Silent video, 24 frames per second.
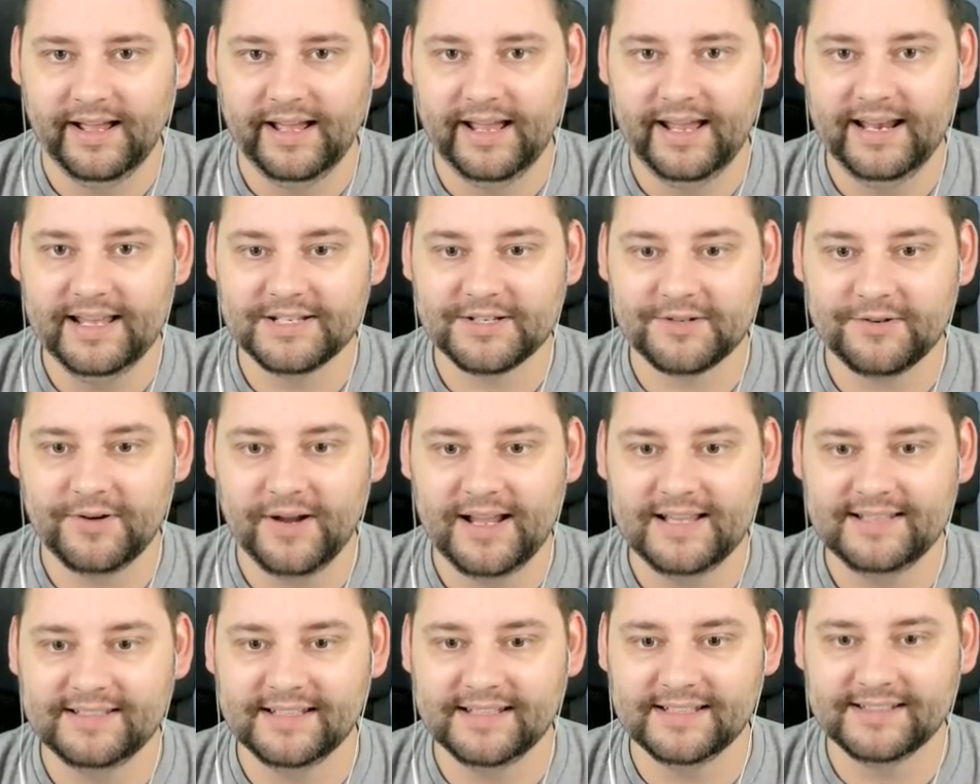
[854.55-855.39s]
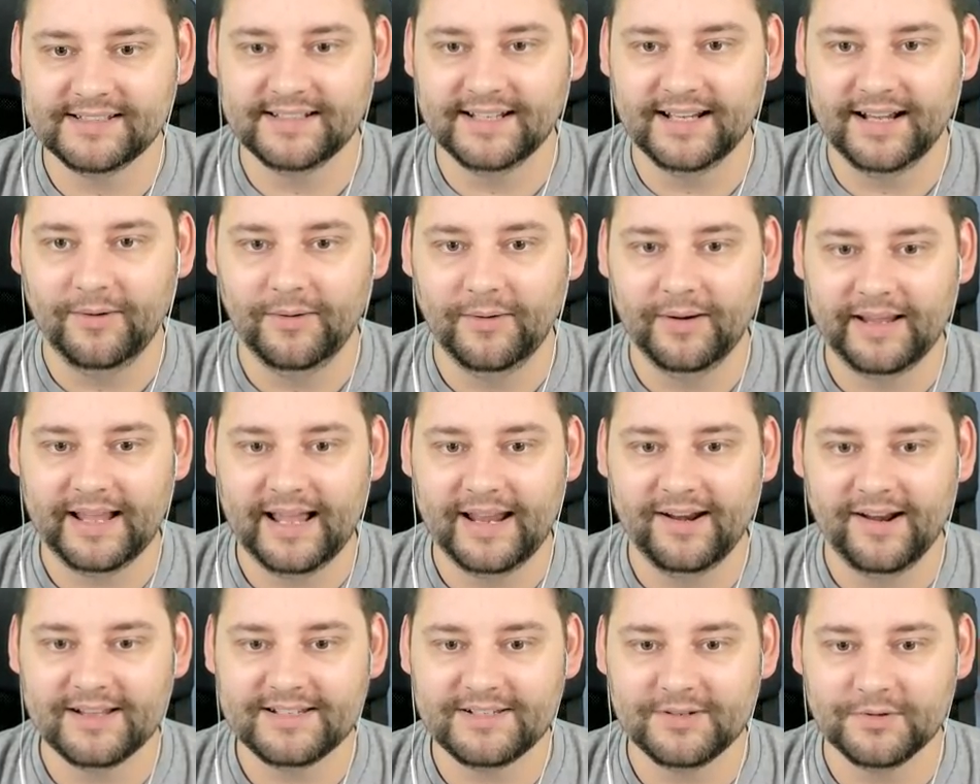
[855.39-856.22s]
It is crazy, isn't it? I want to get
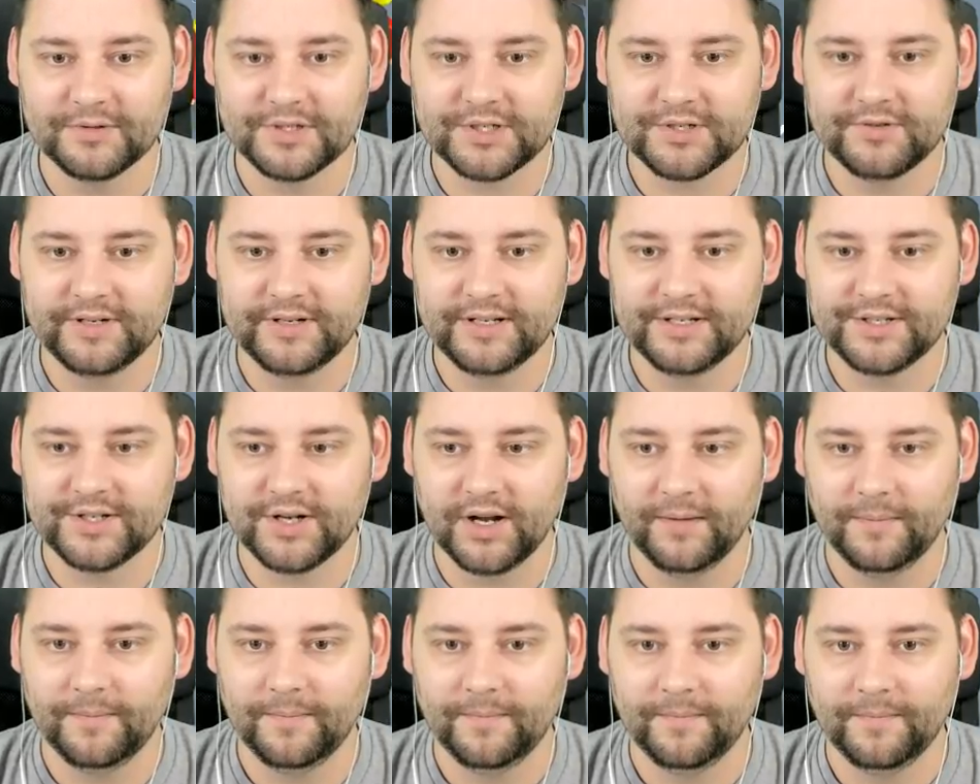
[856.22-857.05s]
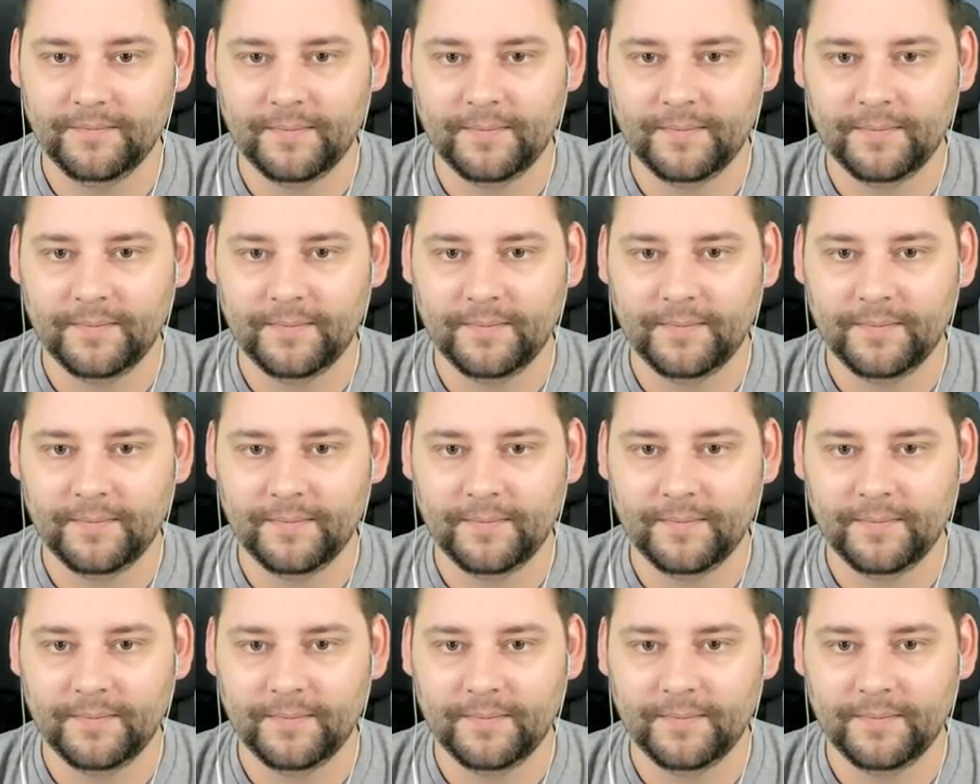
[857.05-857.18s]
a nice little screenshot.